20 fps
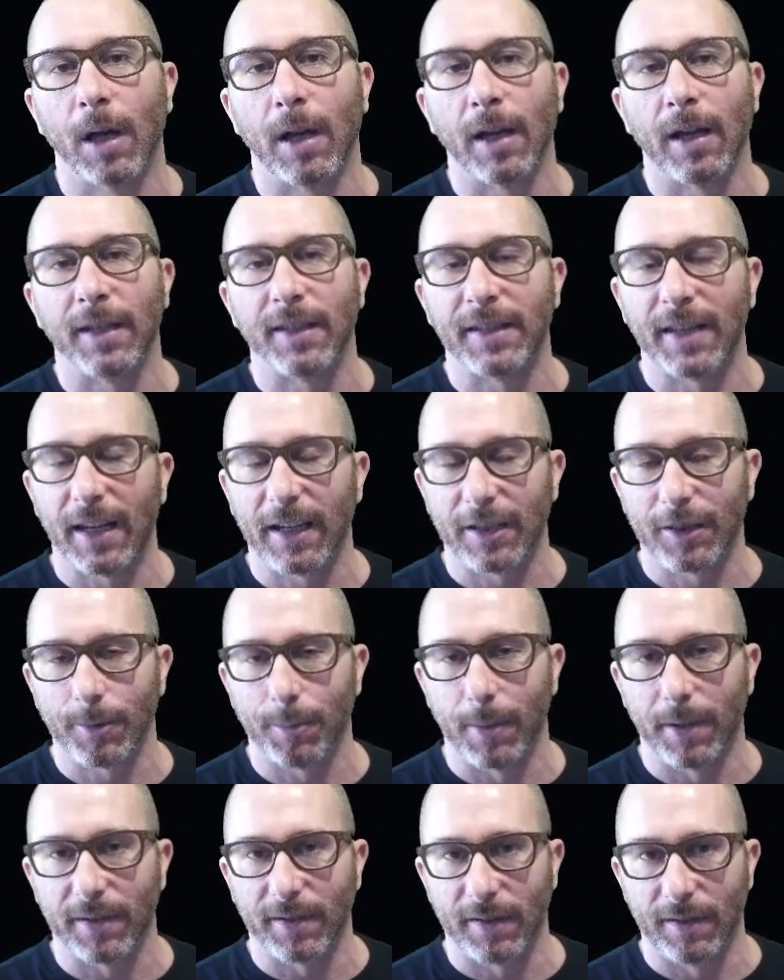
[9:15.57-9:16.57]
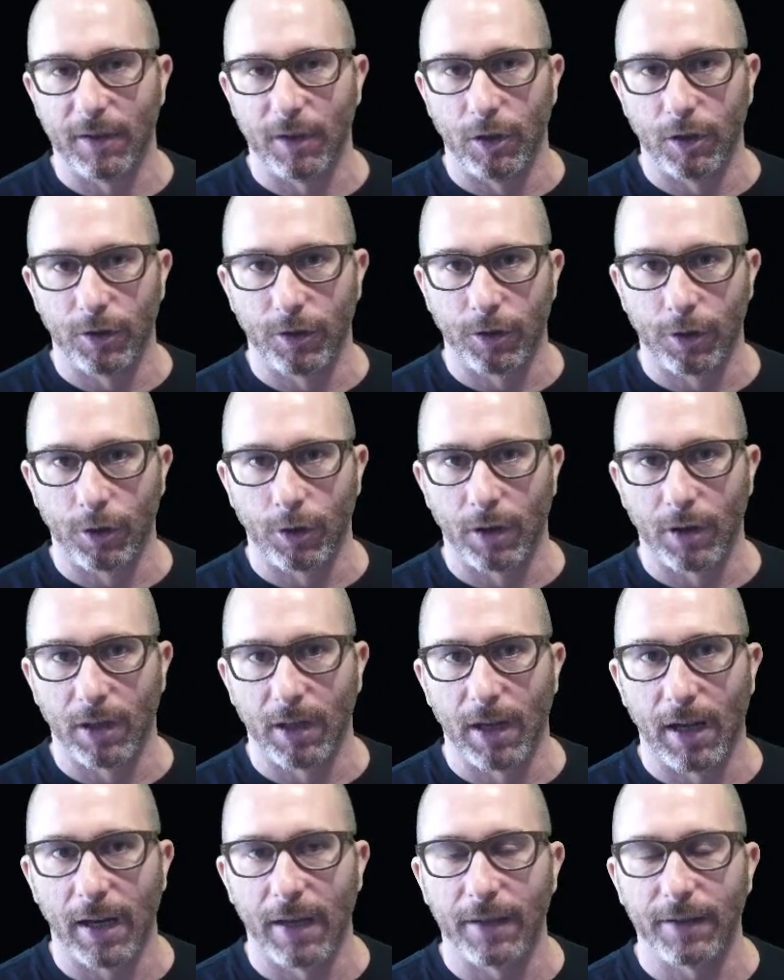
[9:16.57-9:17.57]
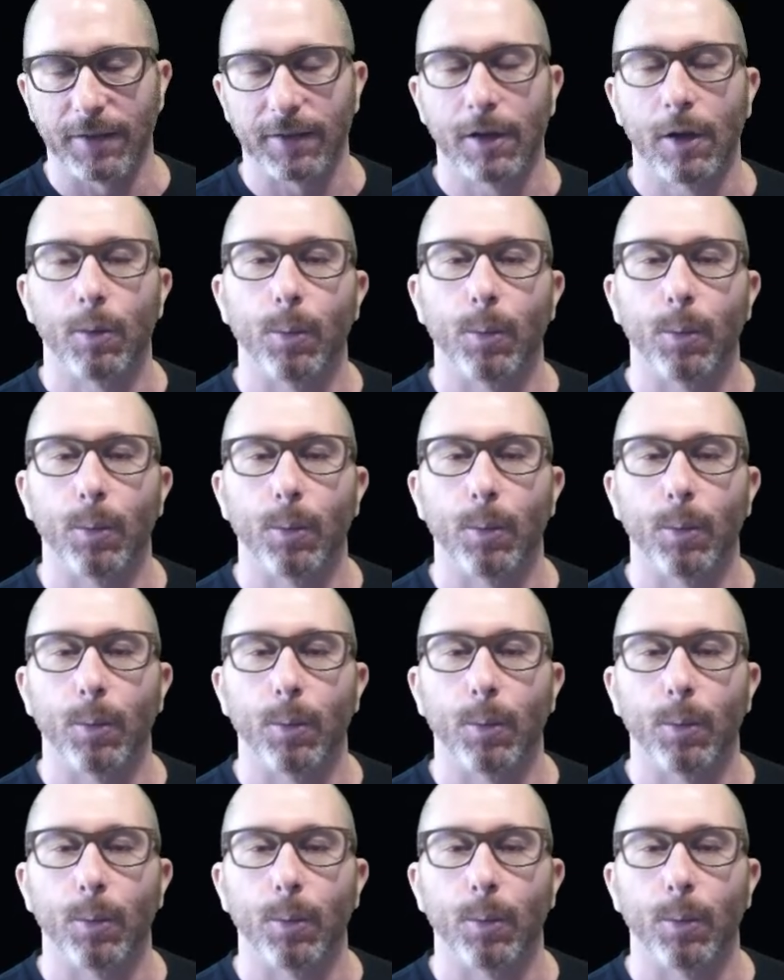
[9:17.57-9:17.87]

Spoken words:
text messages to your clients.